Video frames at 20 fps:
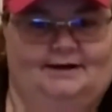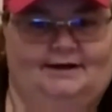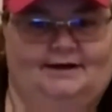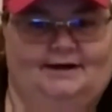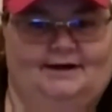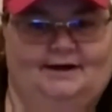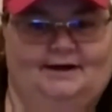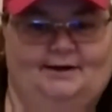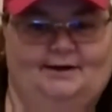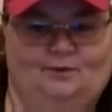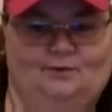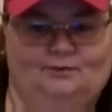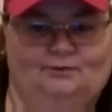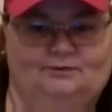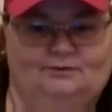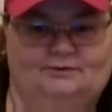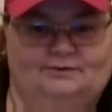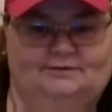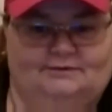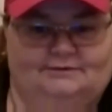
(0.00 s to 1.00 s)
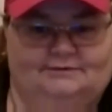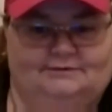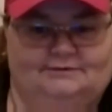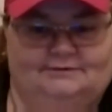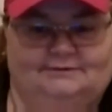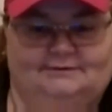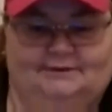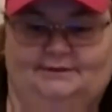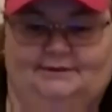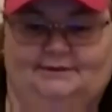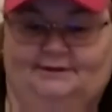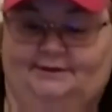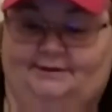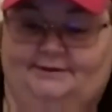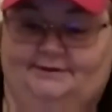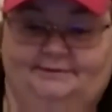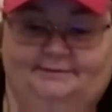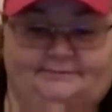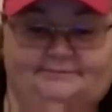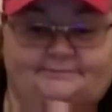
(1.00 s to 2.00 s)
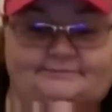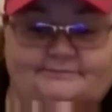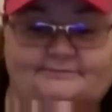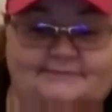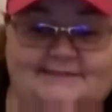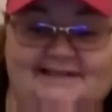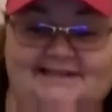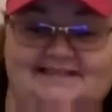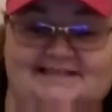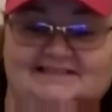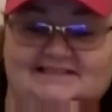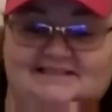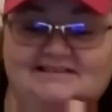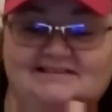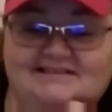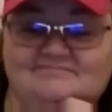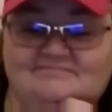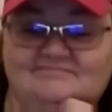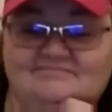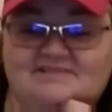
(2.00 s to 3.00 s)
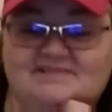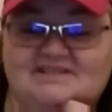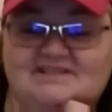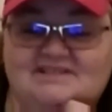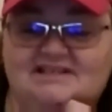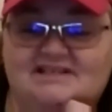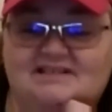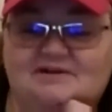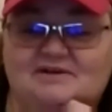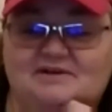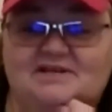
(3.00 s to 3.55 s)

I won't? Uh, it doesn't. It didn't help any.